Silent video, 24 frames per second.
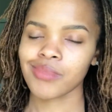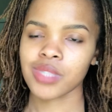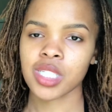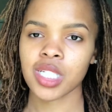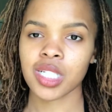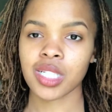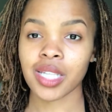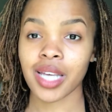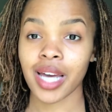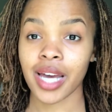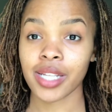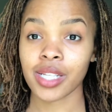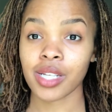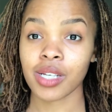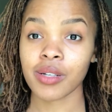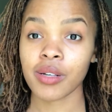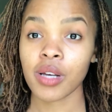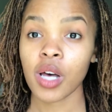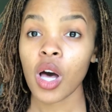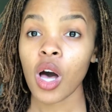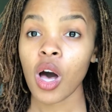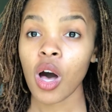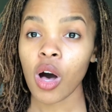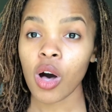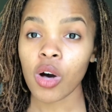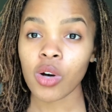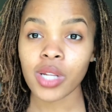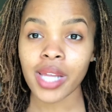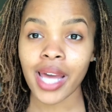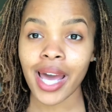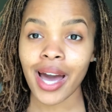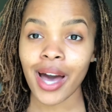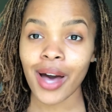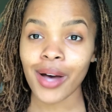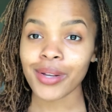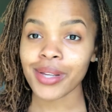just kind of hold
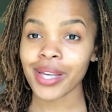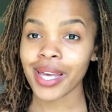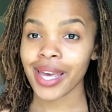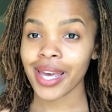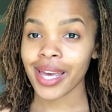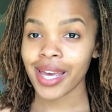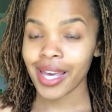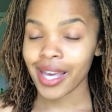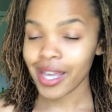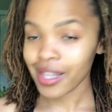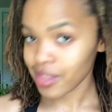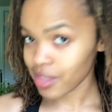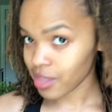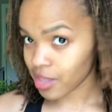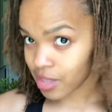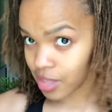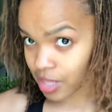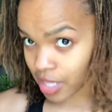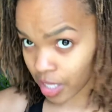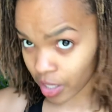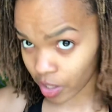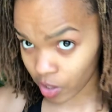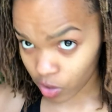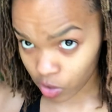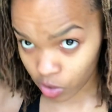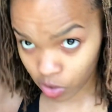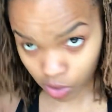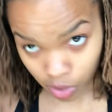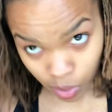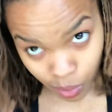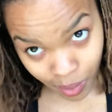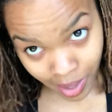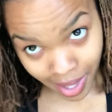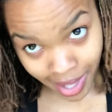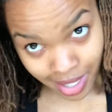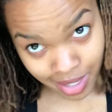out and they'll go
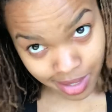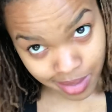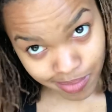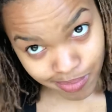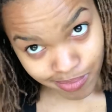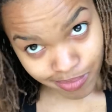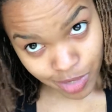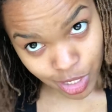away